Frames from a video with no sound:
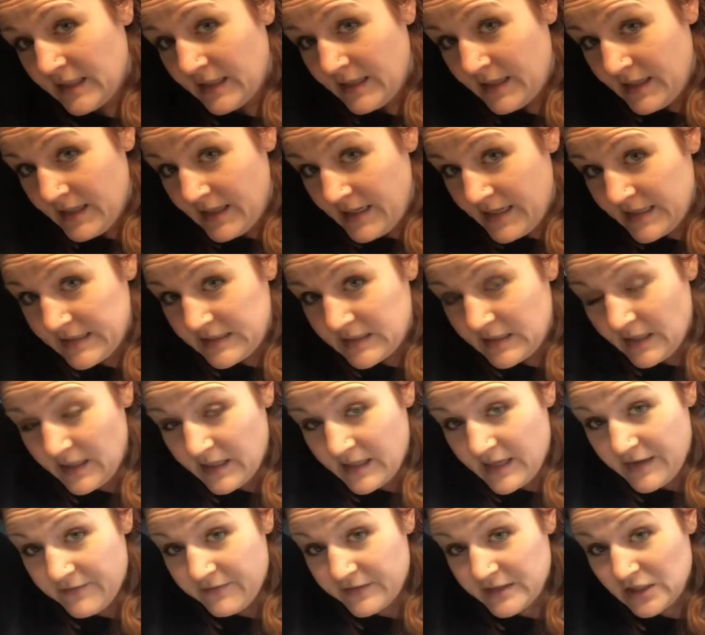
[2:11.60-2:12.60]
It's going to
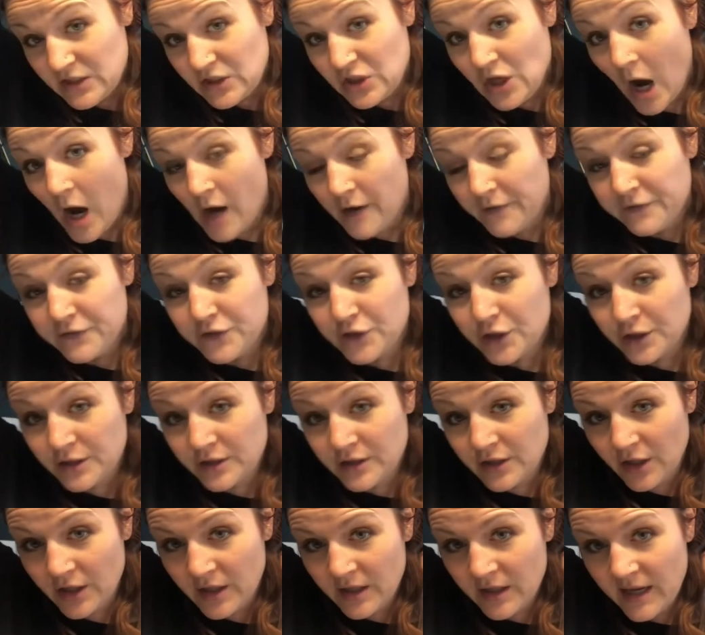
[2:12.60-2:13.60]
give a softer
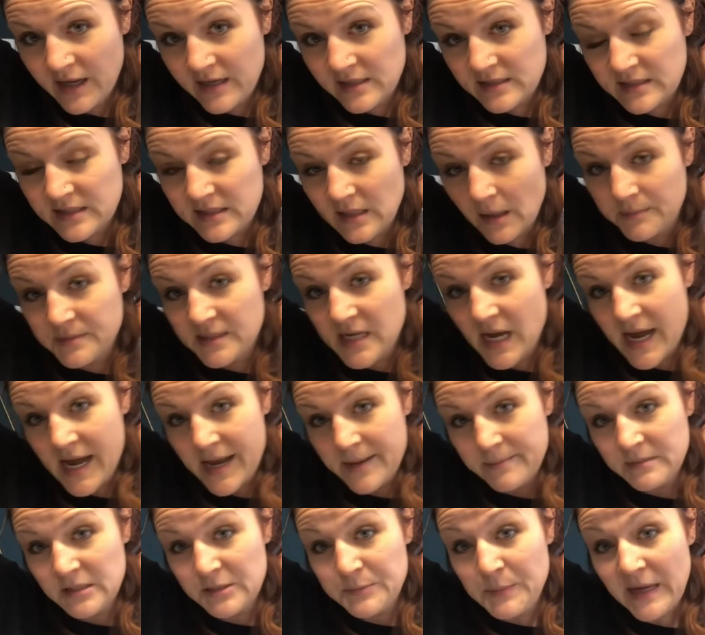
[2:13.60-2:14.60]
look, and
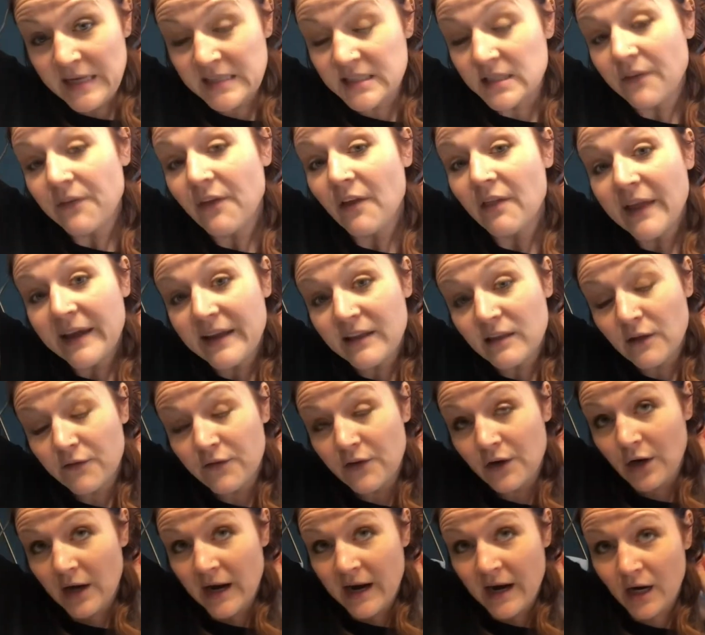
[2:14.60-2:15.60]
sometimes based on the length of
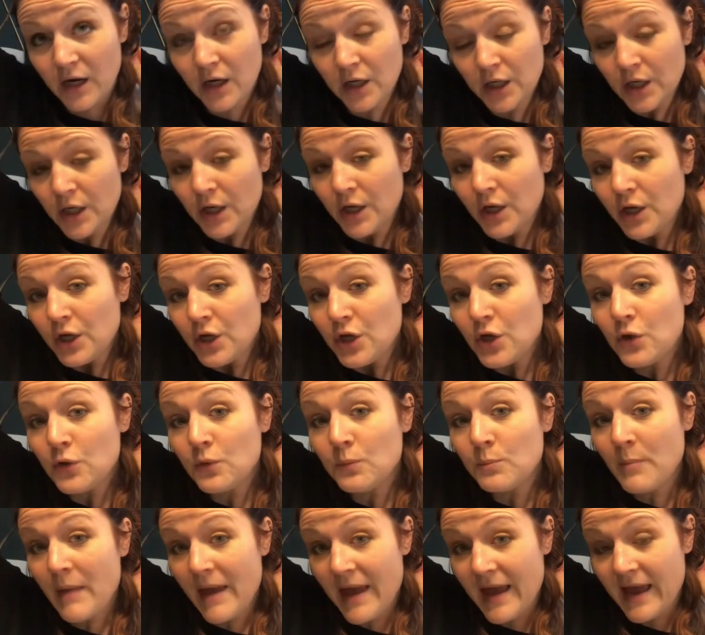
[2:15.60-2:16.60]
your hair, you
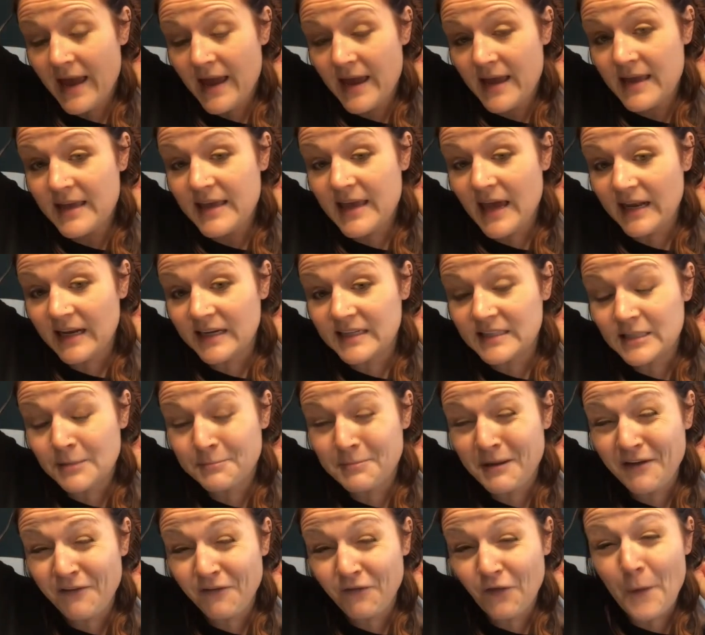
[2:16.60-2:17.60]
may get it to
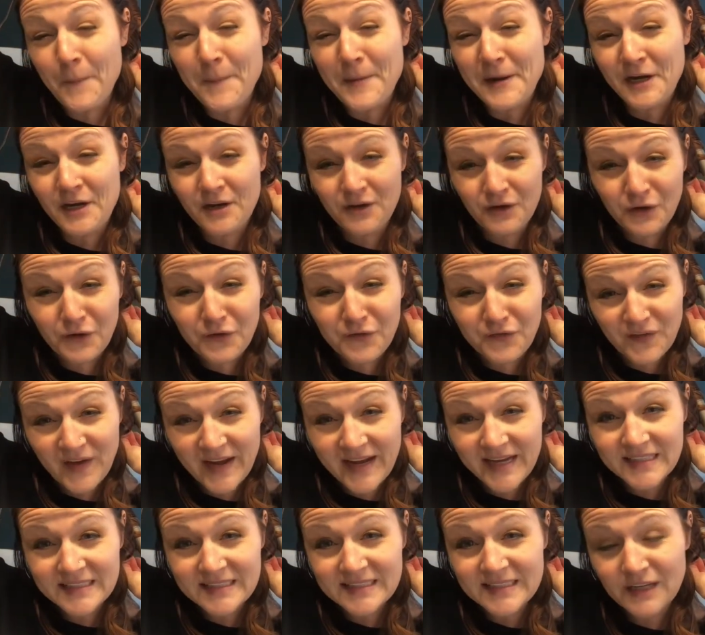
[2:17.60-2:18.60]
be flipping in your
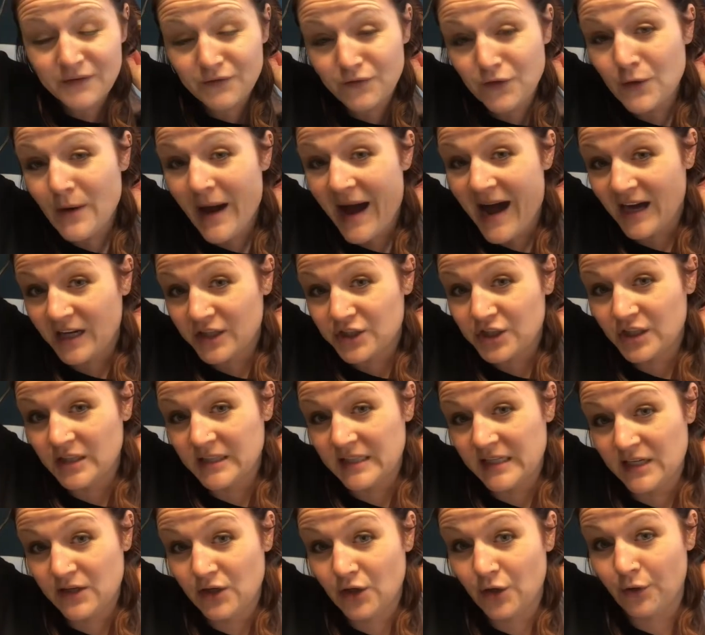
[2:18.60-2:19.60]
face if you
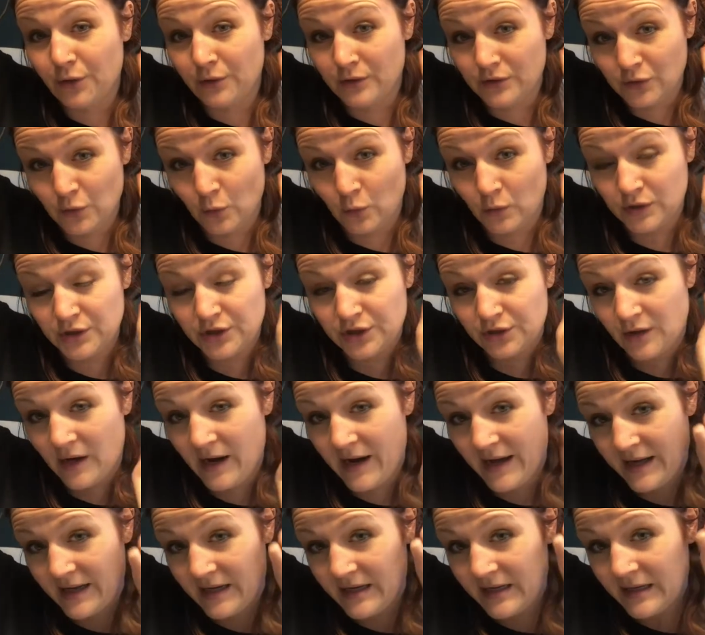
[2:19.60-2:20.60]
actually curl towards your head.